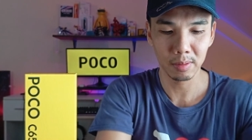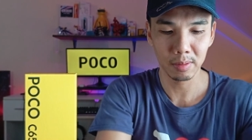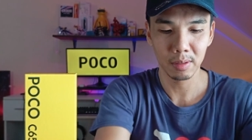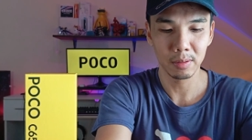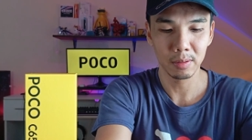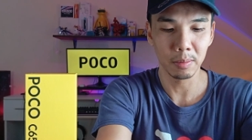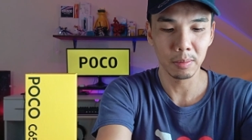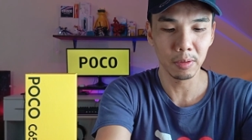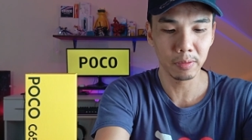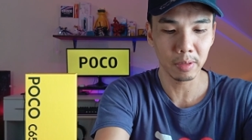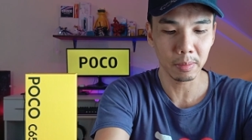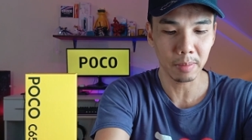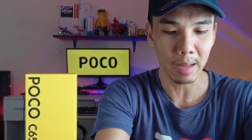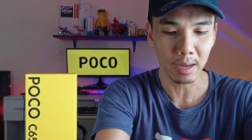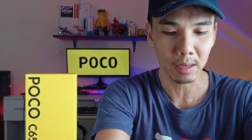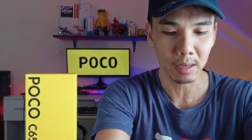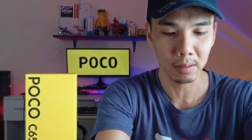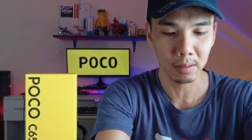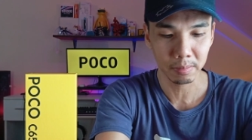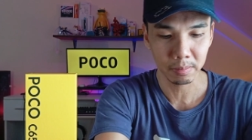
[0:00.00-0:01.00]
remove the
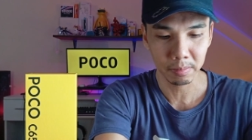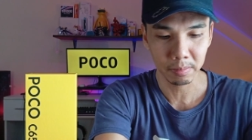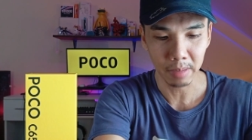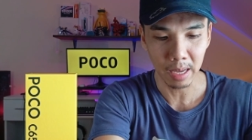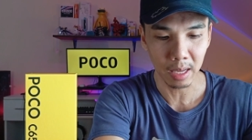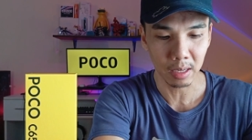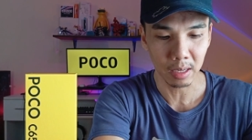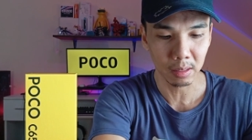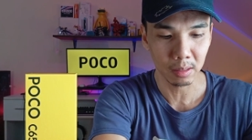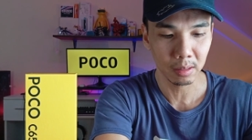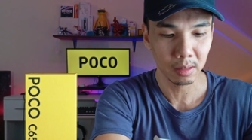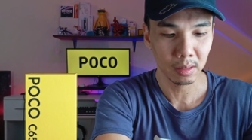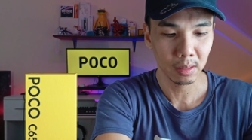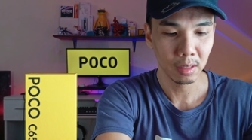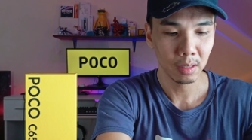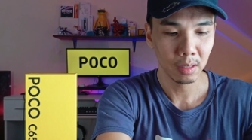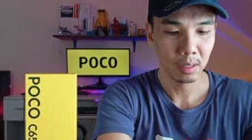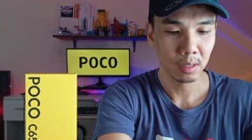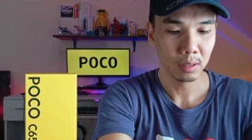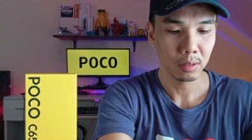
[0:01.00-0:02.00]
back panel,
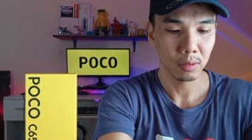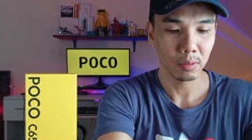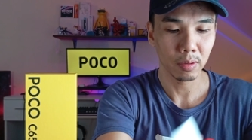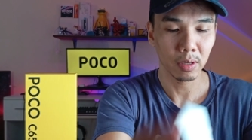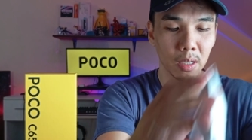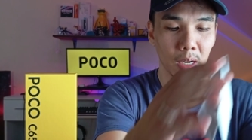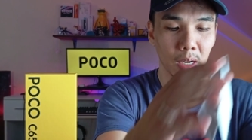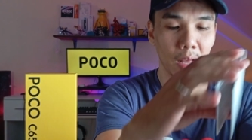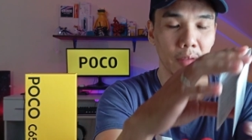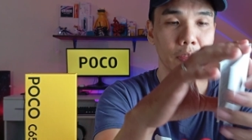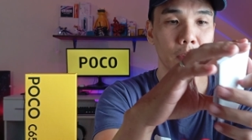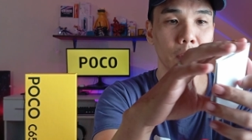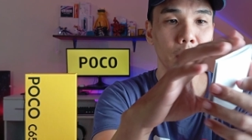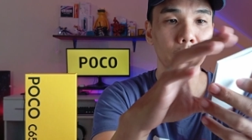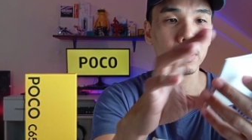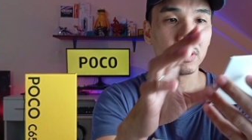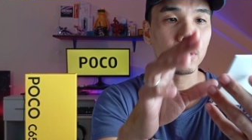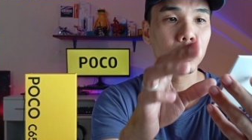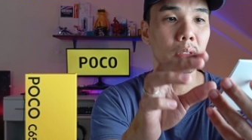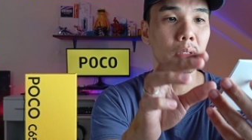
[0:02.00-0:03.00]
so we're gonna have to
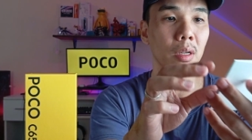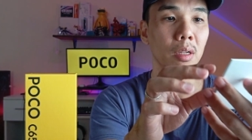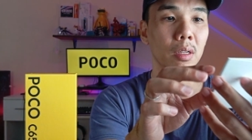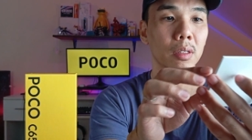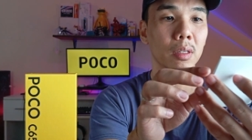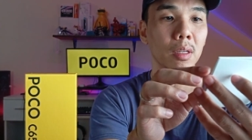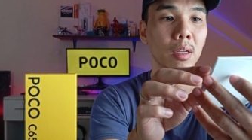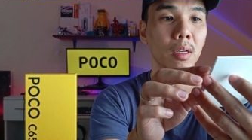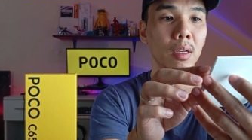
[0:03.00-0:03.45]
consult